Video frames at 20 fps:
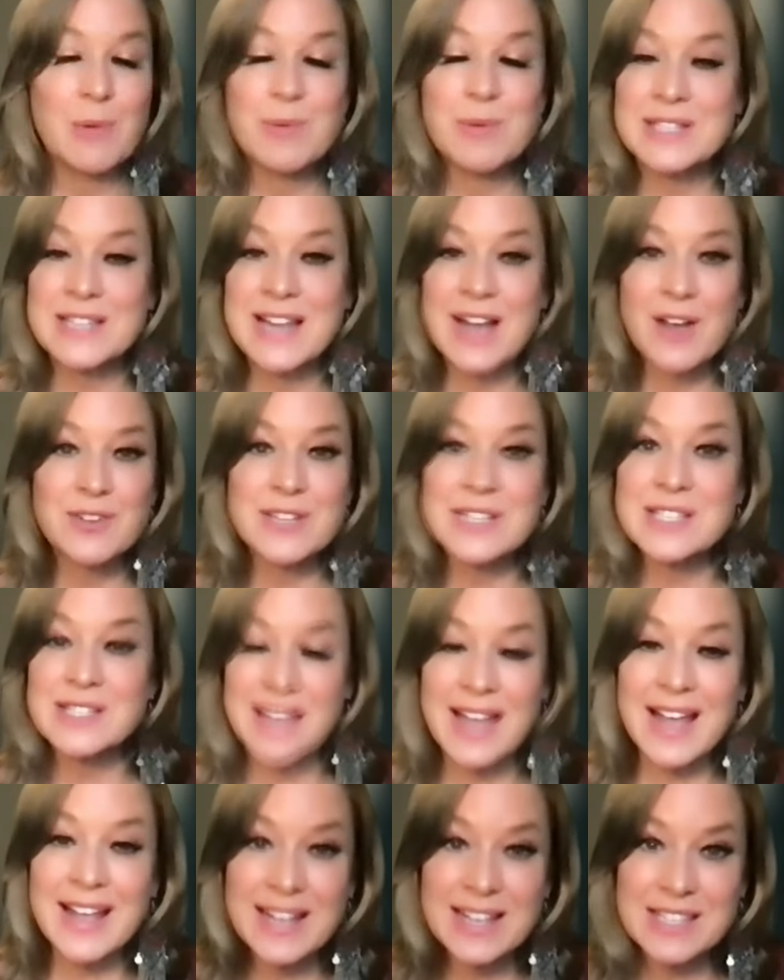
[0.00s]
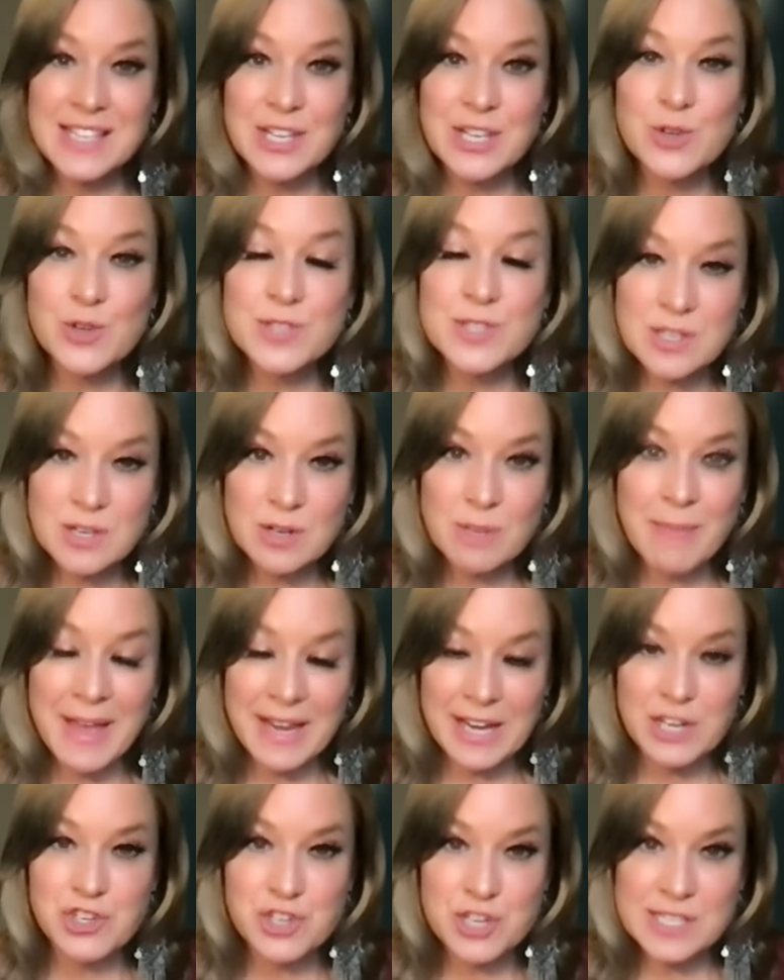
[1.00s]
It was down to seconds, and you still
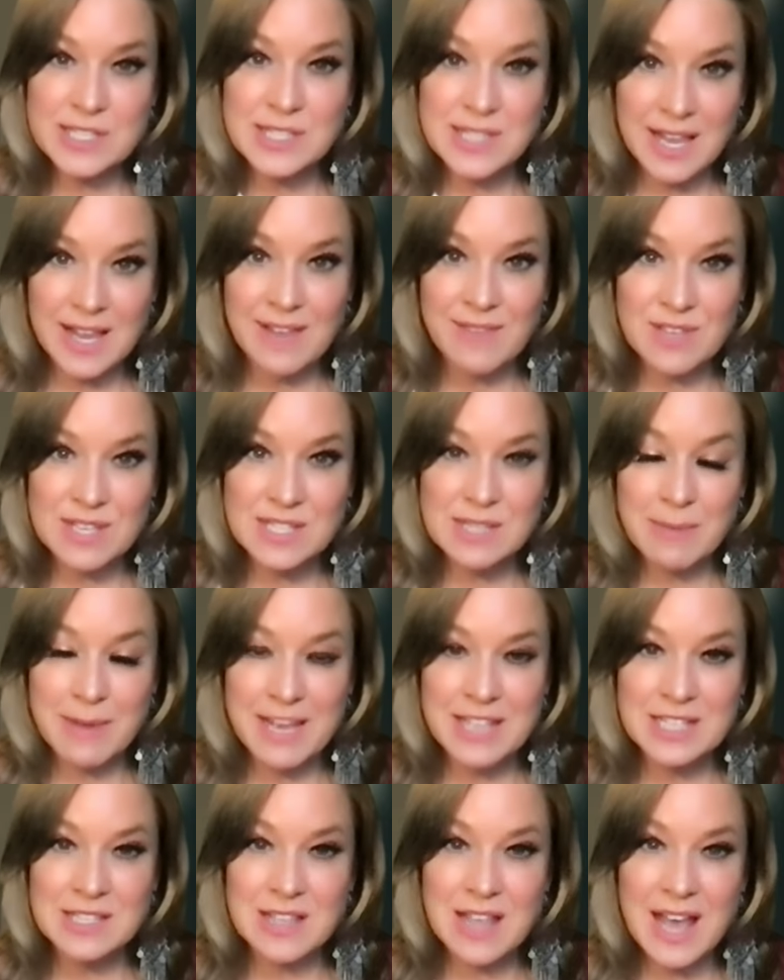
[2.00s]
managed to save this man's